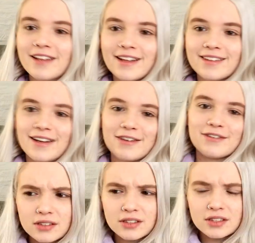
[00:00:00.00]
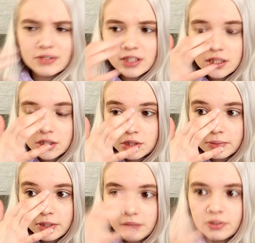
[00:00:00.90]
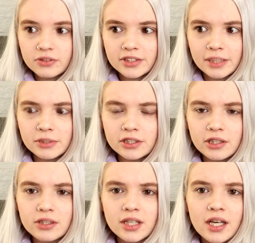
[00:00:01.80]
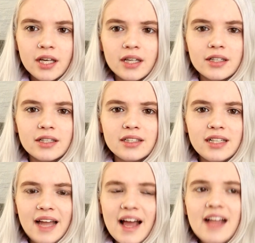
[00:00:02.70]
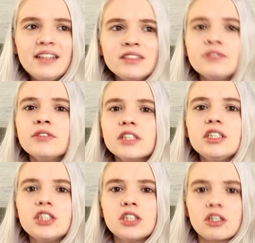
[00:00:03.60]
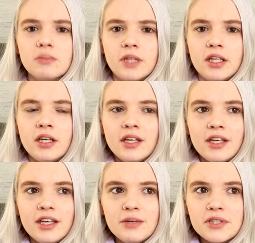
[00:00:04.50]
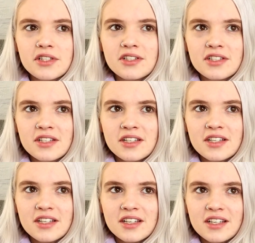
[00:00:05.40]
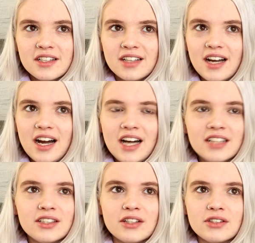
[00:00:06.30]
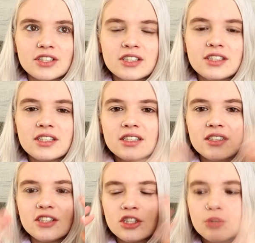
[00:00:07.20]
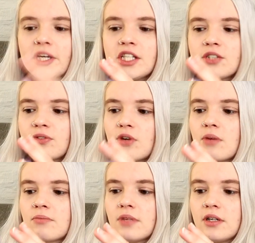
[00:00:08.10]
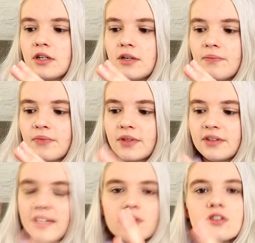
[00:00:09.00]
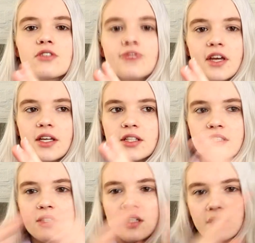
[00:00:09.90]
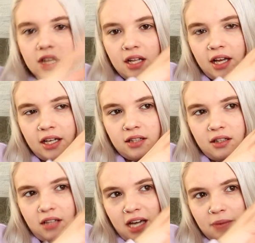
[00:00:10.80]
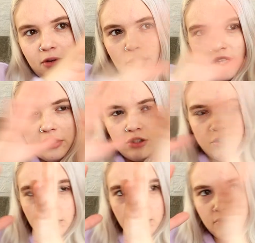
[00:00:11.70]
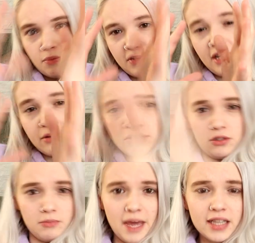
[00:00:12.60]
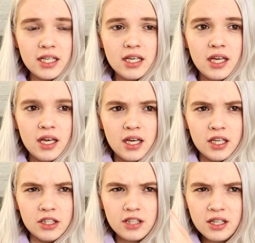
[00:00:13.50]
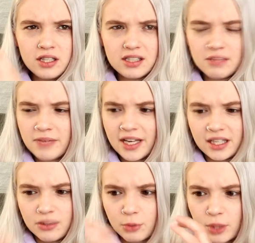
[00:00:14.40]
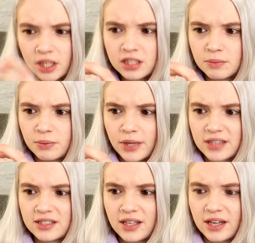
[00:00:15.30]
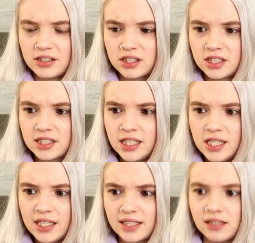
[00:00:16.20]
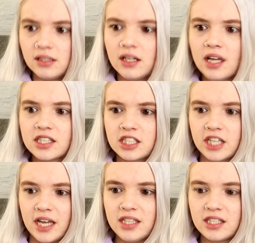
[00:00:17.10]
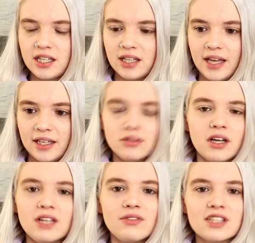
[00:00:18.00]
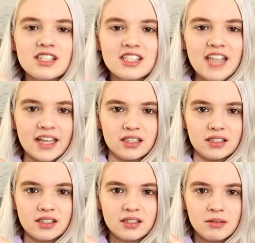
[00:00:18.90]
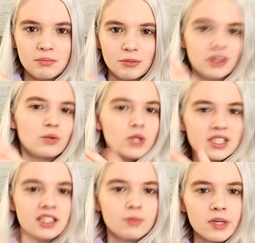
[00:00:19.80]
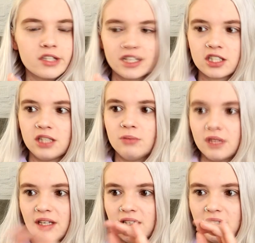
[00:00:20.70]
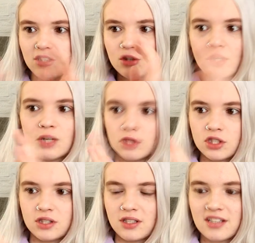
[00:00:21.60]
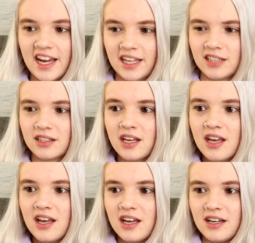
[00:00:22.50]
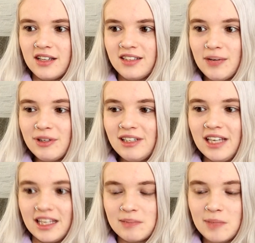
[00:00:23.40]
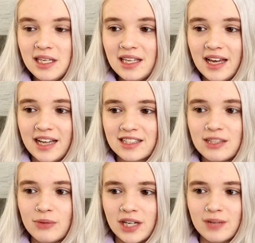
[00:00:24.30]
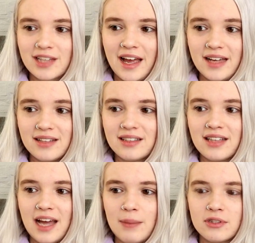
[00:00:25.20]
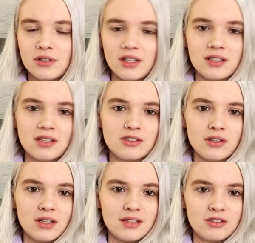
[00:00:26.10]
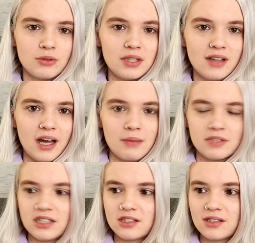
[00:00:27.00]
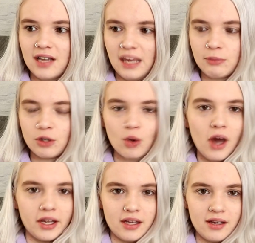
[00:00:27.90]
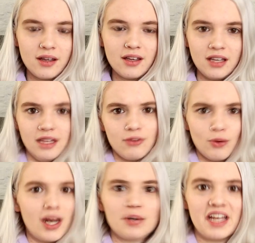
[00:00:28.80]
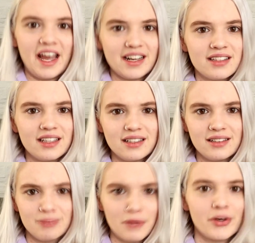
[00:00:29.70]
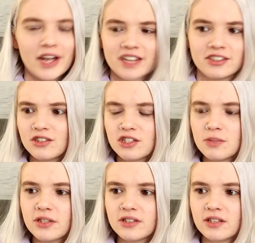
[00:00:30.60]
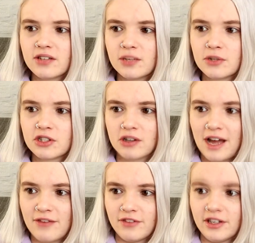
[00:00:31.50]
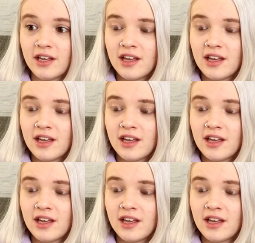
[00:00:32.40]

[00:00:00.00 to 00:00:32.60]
Dead now. Really sure about the previous episode. That ending really shocked me. It was, I don't know, just the switch from Daryl's face. They like, the camera went to from Daryl to Maggie. You suddenly see Maggie really depressed and you just see that a lot has changed in like not even a second. But it was 6 months actually, but in the screen it was just a second. That really hit me. Actually, when I was editing the episode, I saw that 3 times and I kept crying. Even while I was editing my reaction. Just because I thought it was so heavy.